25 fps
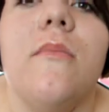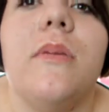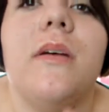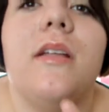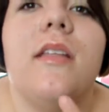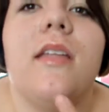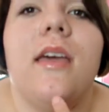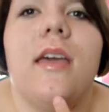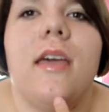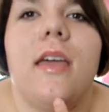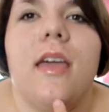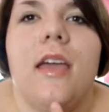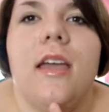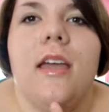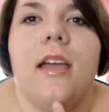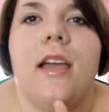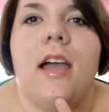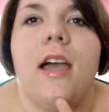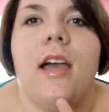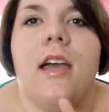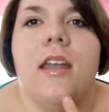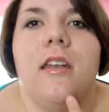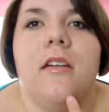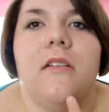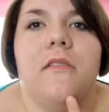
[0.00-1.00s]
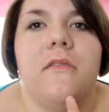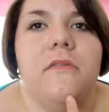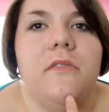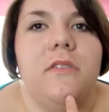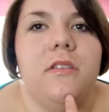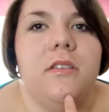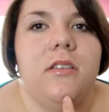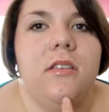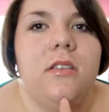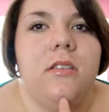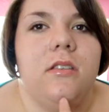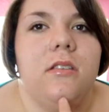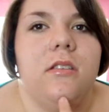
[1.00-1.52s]
but like it kind of
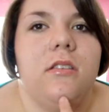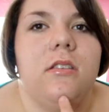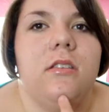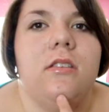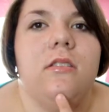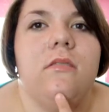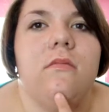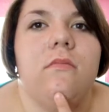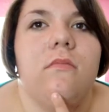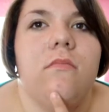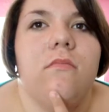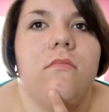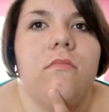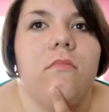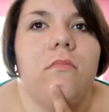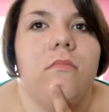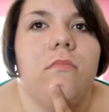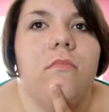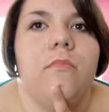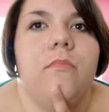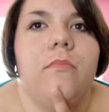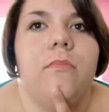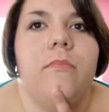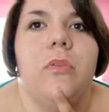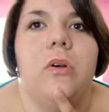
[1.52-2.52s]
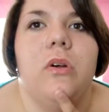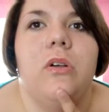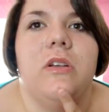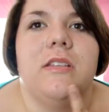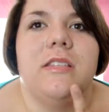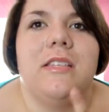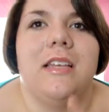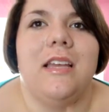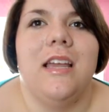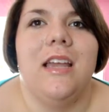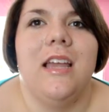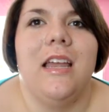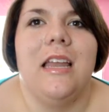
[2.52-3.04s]
bowls
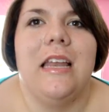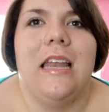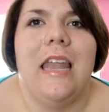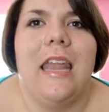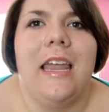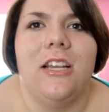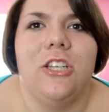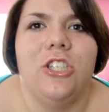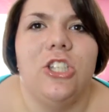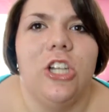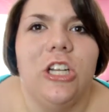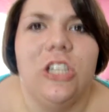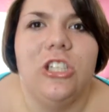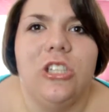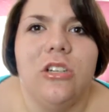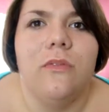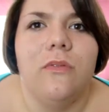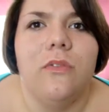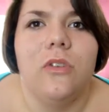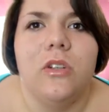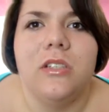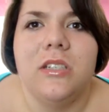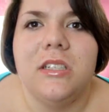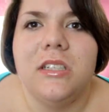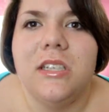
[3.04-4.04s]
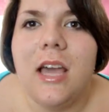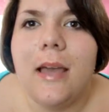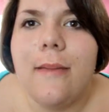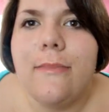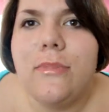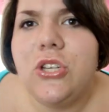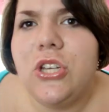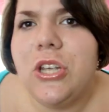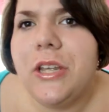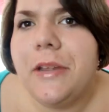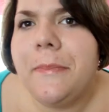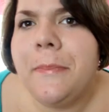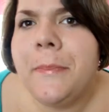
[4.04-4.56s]
in, like John Travolta type
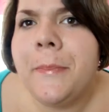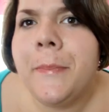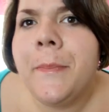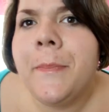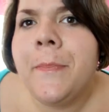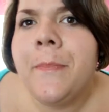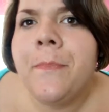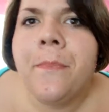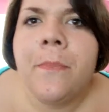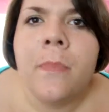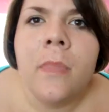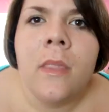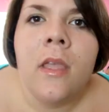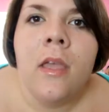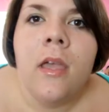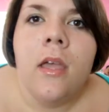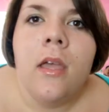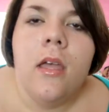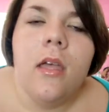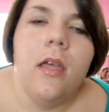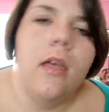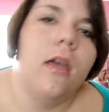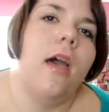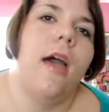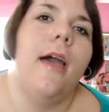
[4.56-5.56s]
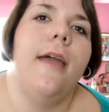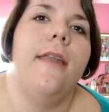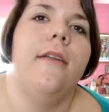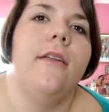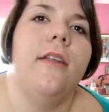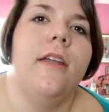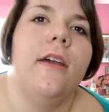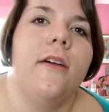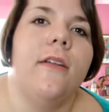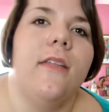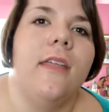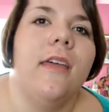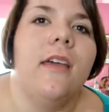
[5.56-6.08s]
chin. I don't
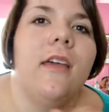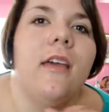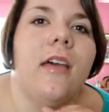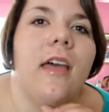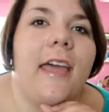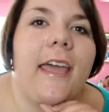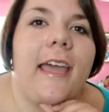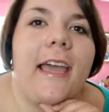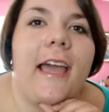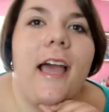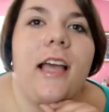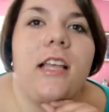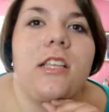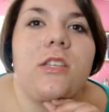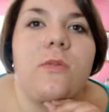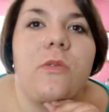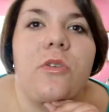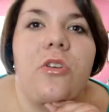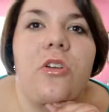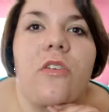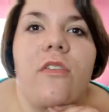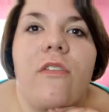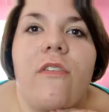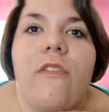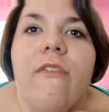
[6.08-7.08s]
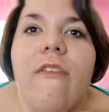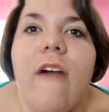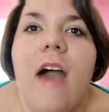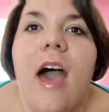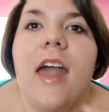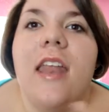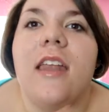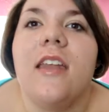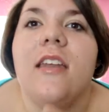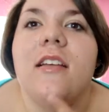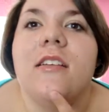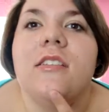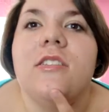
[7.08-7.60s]
know, like, I guess when you're
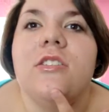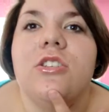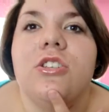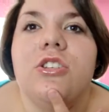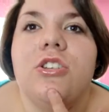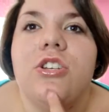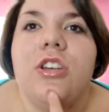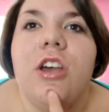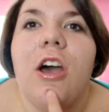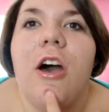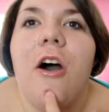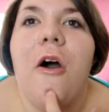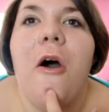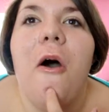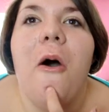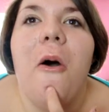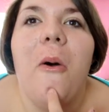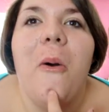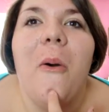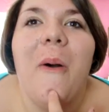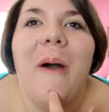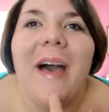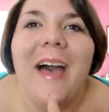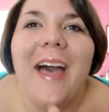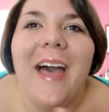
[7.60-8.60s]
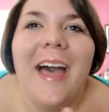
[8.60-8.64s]
fat, it doesn't show.